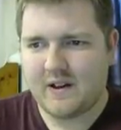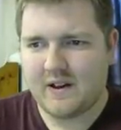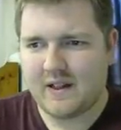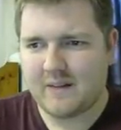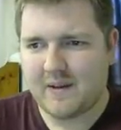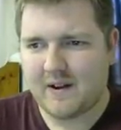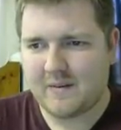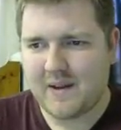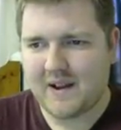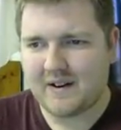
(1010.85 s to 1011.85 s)
And then my
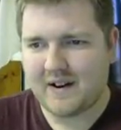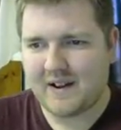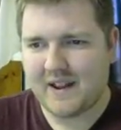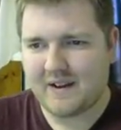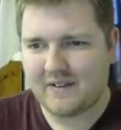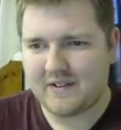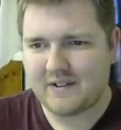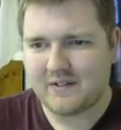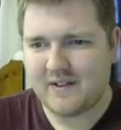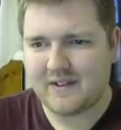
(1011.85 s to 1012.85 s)
remainder, I can't really
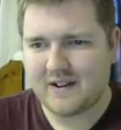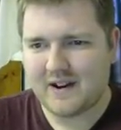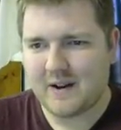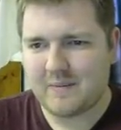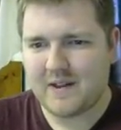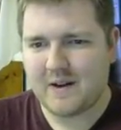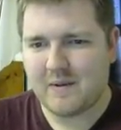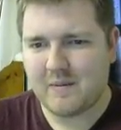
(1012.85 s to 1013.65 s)
squeeze it in up there,